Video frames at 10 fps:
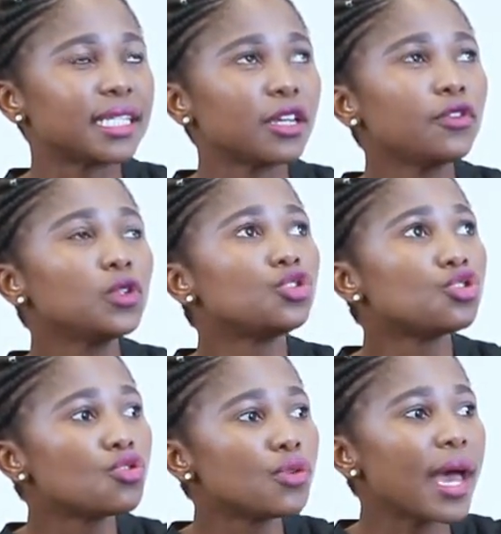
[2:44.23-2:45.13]
if you
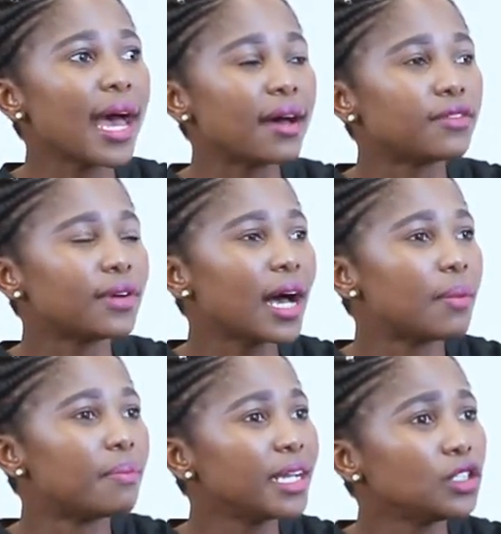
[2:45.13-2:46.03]
do have
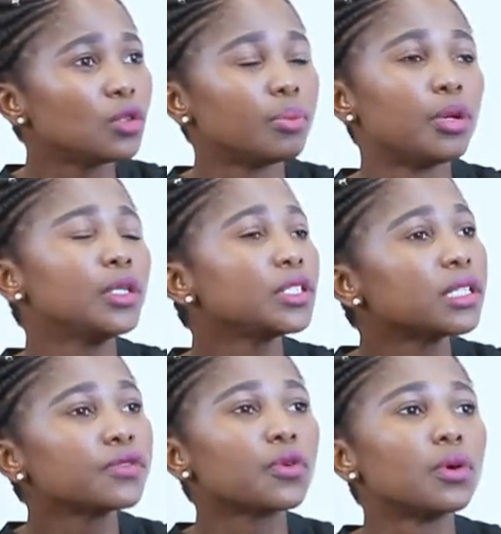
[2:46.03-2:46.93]
money to purchase
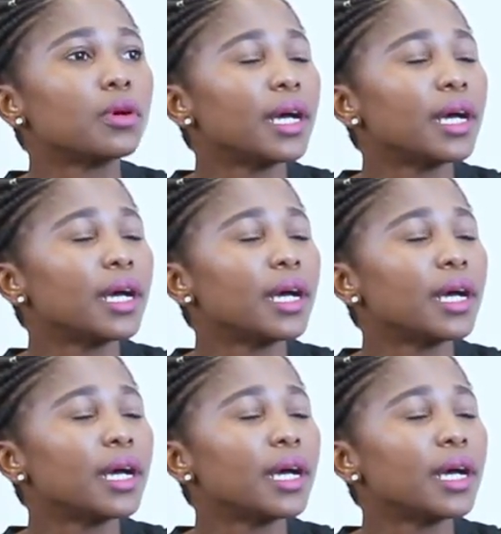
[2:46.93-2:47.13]
for